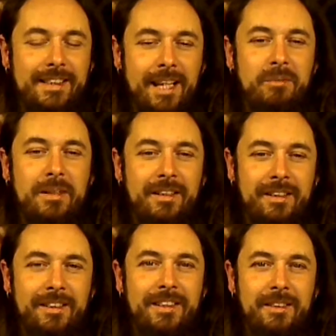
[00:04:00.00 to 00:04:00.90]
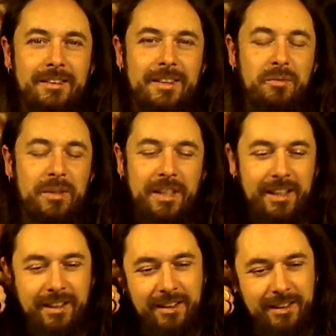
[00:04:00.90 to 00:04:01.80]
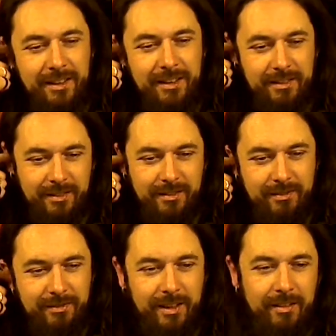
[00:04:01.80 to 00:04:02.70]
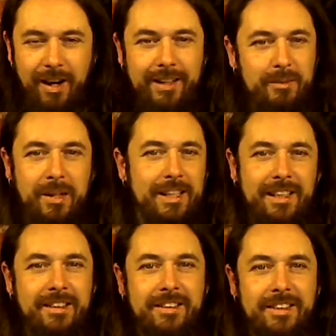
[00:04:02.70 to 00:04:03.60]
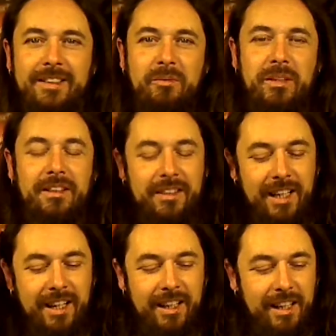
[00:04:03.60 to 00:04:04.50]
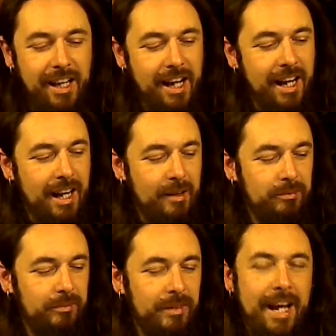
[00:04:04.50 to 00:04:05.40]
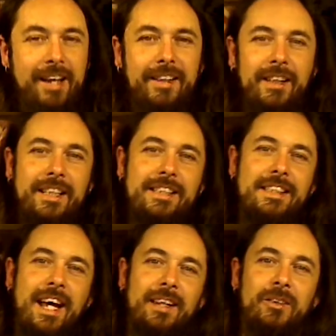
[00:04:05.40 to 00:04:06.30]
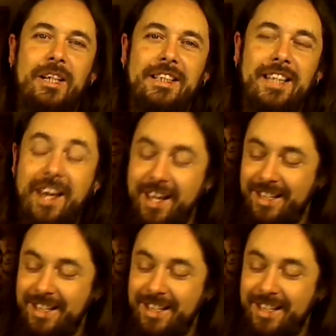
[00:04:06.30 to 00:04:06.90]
a segment on the news every night called "What Grinds My Gears" or something like that. Um, athlete salaries.